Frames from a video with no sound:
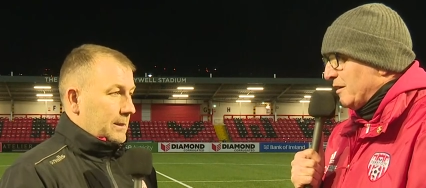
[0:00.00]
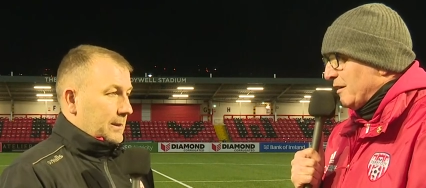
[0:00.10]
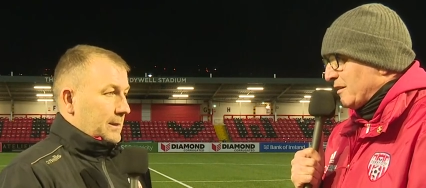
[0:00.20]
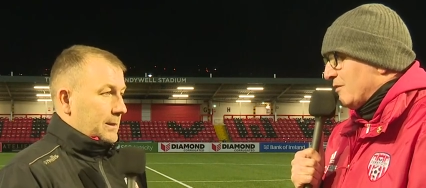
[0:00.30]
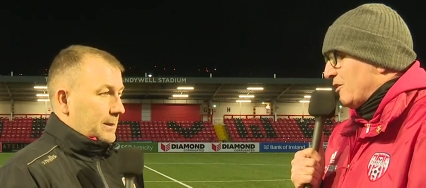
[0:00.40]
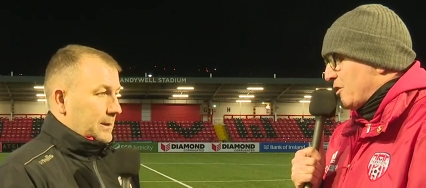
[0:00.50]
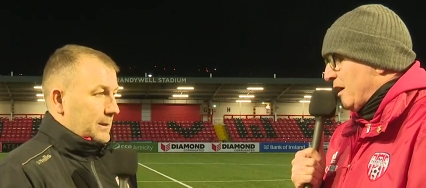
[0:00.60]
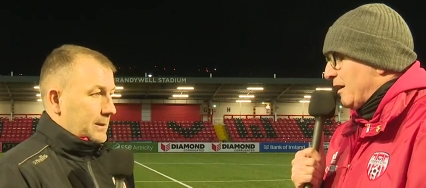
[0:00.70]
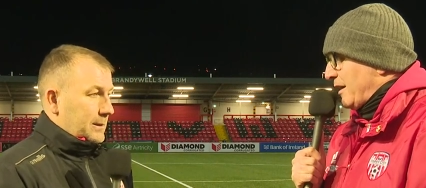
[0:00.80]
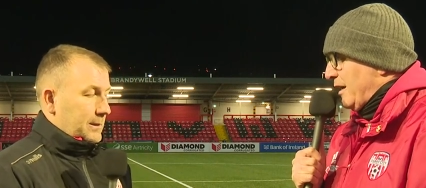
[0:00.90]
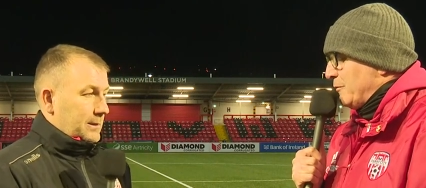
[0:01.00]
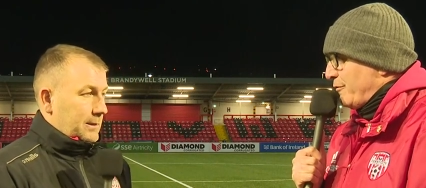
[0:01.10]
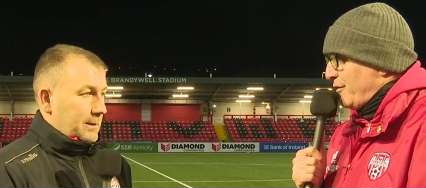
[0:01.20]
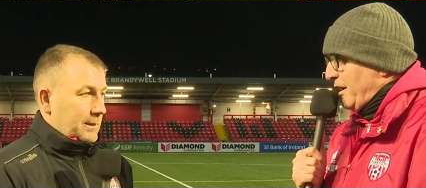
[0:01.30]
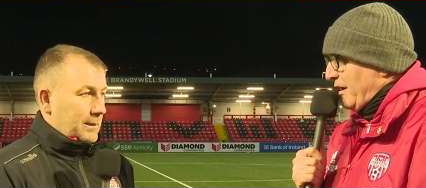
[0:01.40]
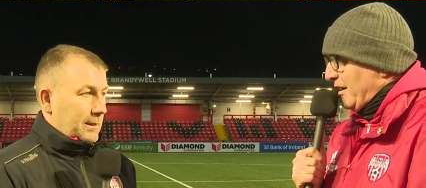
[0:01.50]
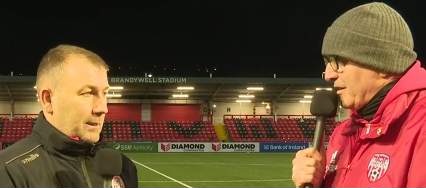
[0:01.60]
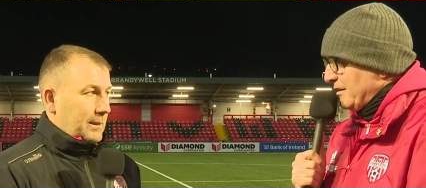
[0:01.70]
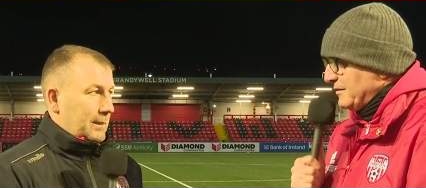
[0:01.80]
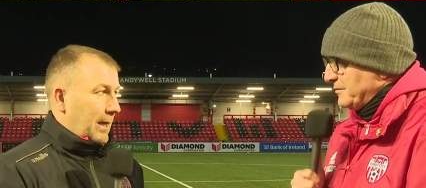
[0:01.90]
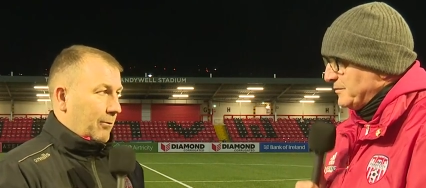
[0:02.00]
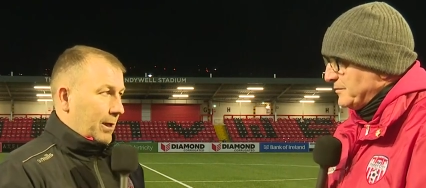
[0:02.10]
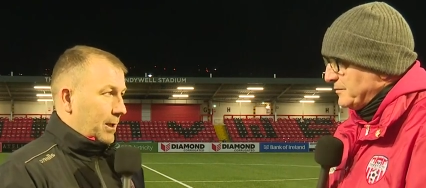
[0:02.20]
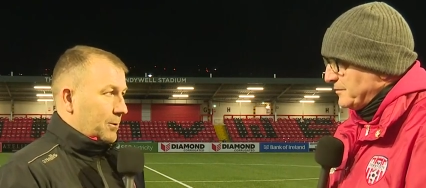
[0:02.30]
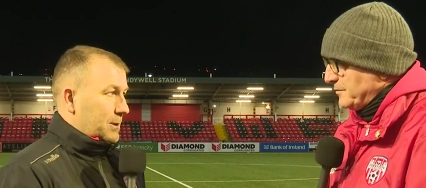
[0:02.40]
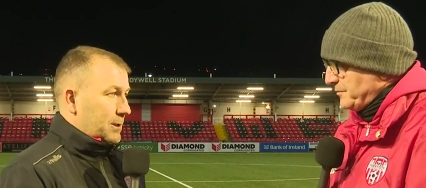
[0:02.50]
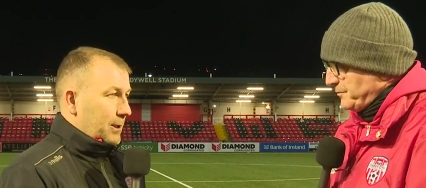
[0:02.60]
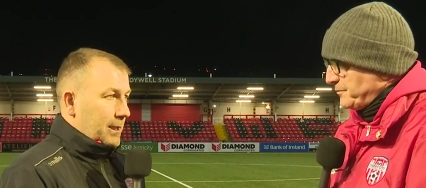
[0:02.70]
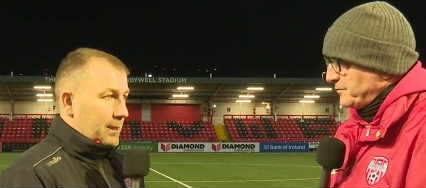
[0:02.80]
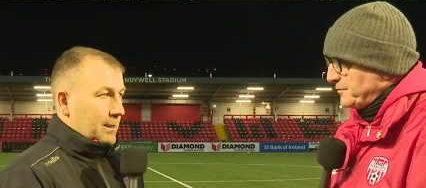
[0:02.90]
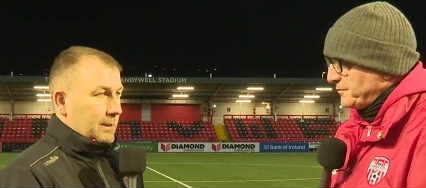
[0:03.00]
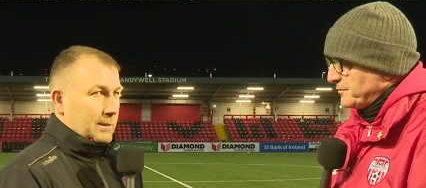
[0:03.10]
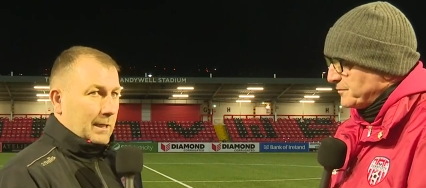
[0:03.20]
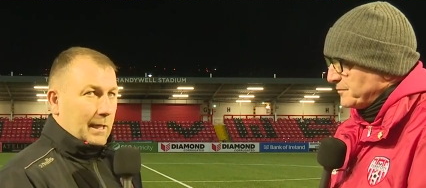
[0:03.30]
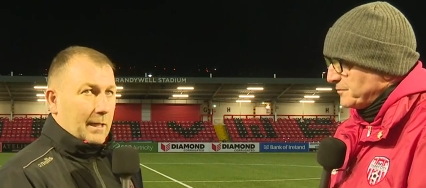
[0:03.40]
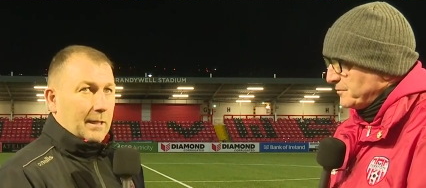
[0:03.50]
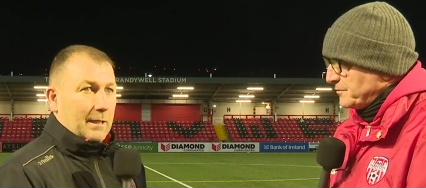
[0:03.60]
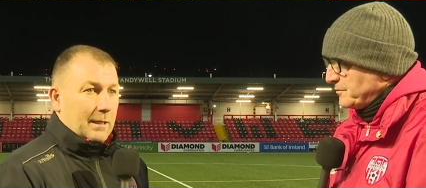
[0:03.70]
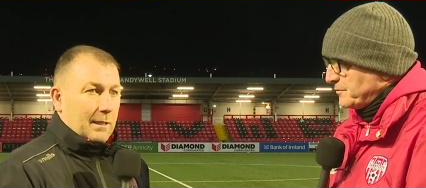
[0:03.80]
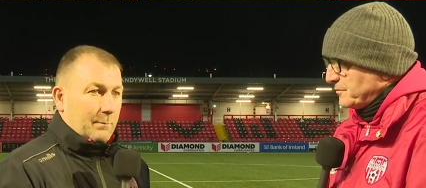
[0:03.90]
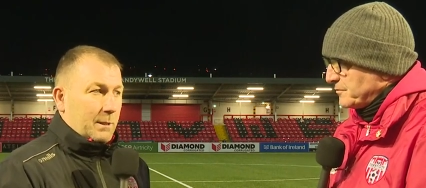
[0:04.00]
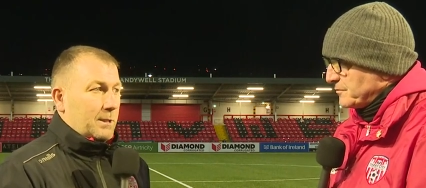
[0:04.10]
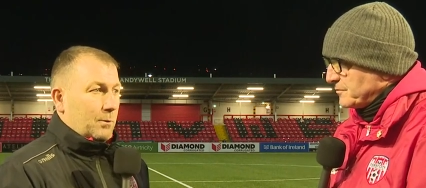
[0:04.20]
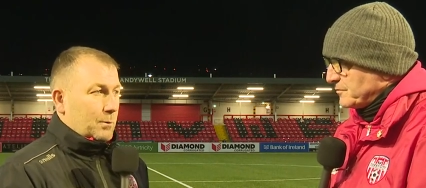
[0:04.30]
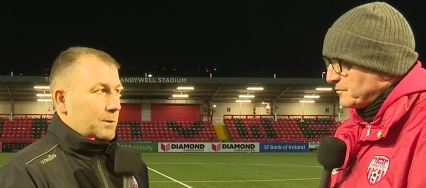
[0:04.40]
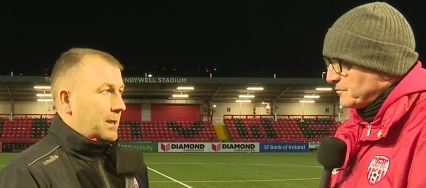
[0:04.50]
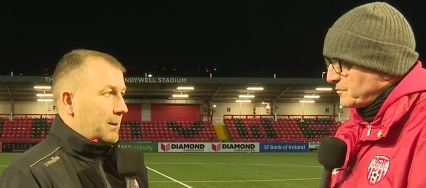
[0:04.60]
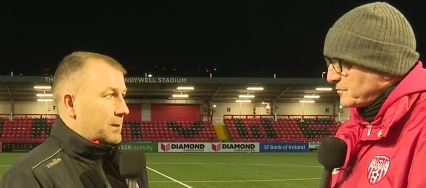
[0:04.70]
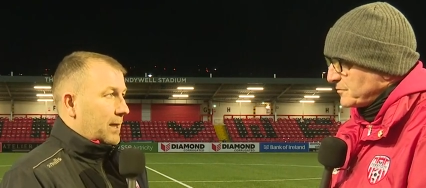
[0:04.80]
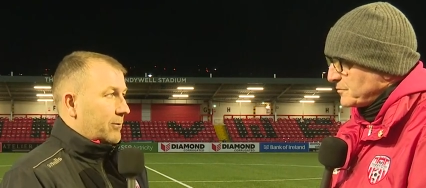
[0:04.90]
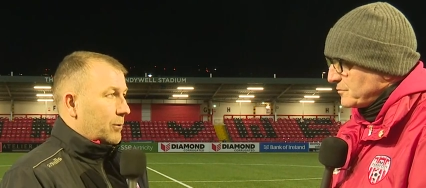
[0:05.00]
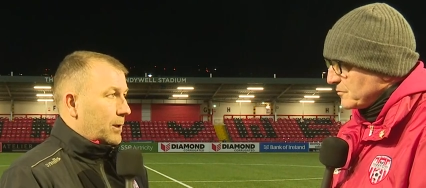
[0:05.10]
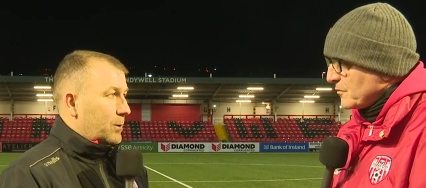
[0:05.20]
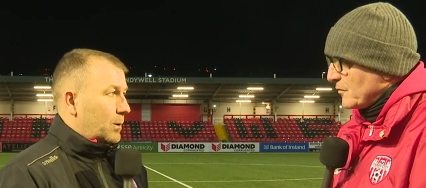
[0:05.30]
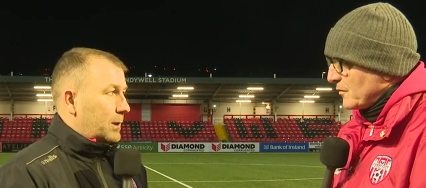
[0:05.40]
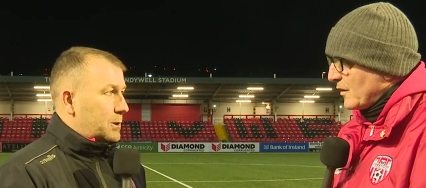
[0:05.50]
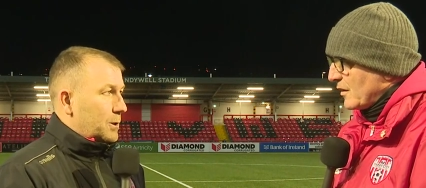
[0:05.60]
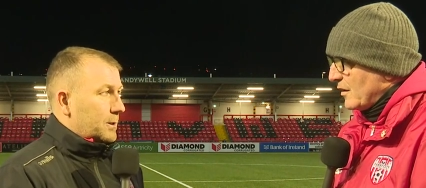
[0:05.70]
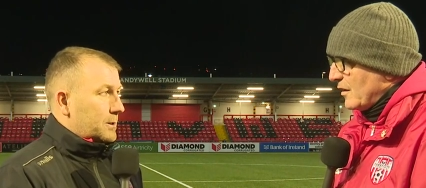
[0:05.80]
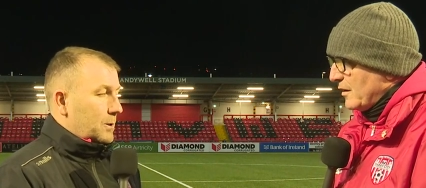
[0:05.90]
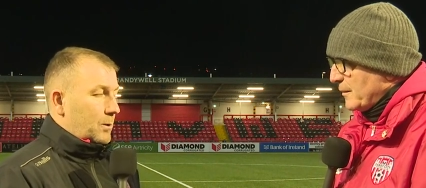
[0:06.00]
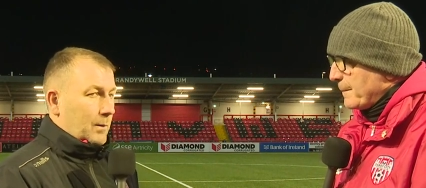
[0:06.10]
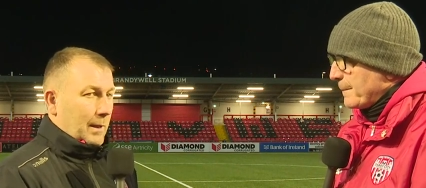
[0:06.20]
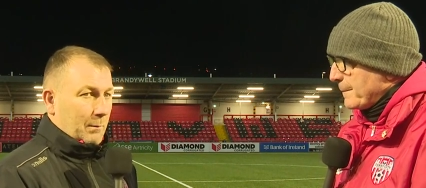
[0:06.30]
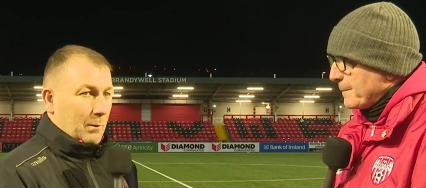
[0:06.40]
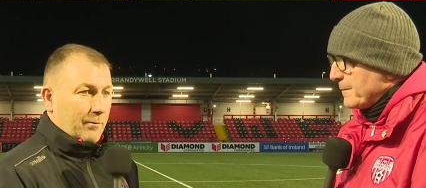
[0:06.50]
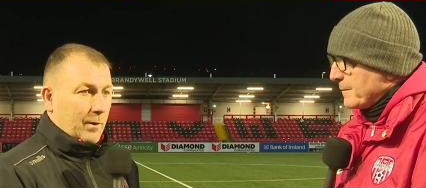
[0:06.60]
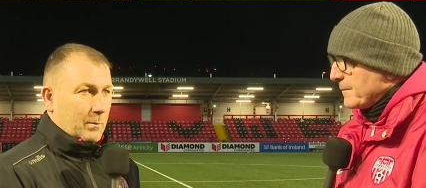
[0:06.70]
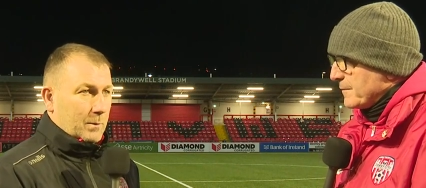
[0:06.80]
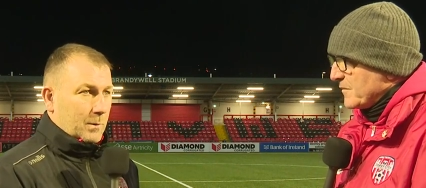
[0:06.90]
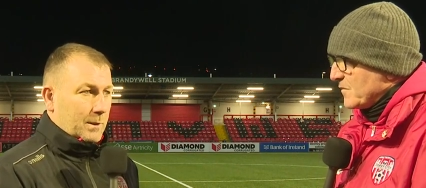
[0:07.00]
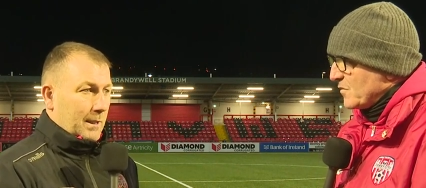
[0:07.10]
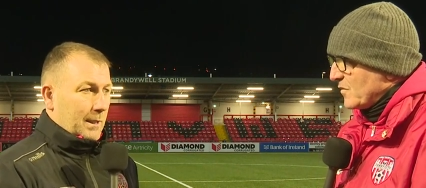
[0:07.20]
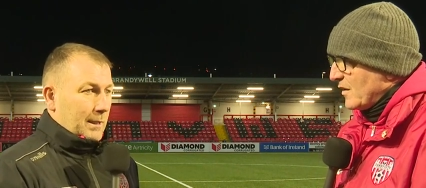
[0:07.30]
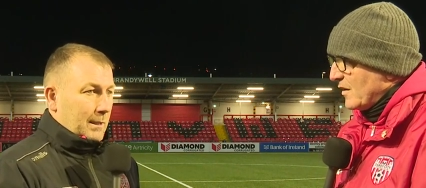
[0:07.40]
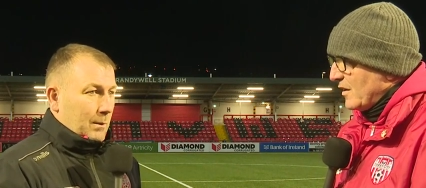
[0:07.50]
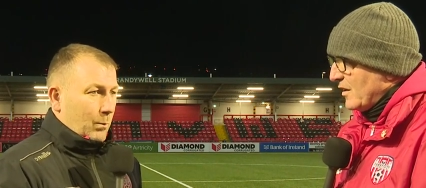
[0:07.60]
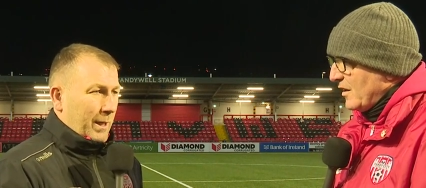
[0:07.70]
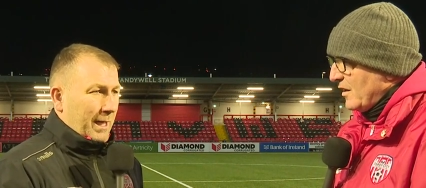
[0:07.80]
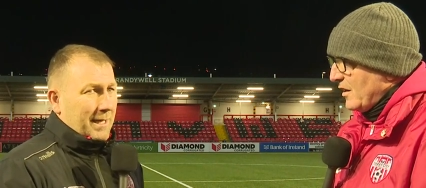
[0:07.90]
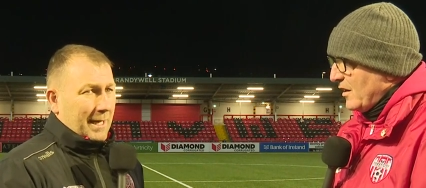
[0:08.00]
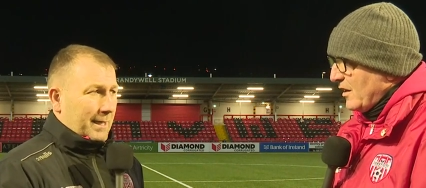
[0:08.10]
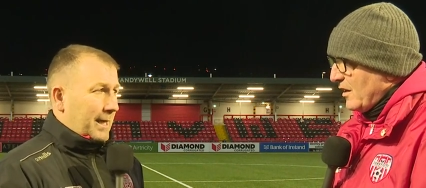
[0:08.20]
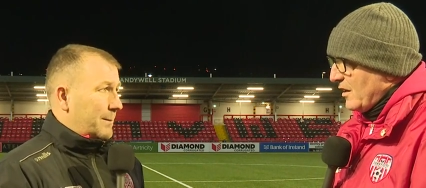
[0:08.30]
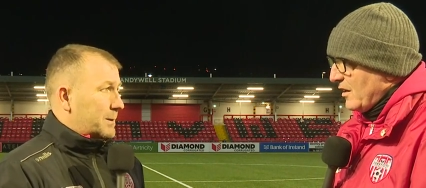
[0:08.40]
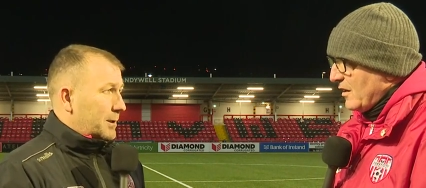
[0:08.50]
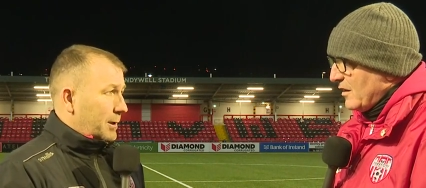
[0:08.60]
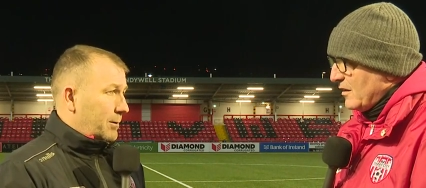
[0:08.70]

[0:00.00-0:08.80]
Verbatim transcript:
Speaker 1: and giving a, a game on Friday night. Yeah, really good side,
Speaker 2: and uh, it'll be two good teams. They'll have a right go at each other, so um, we look forward to it. We needed that game tonight,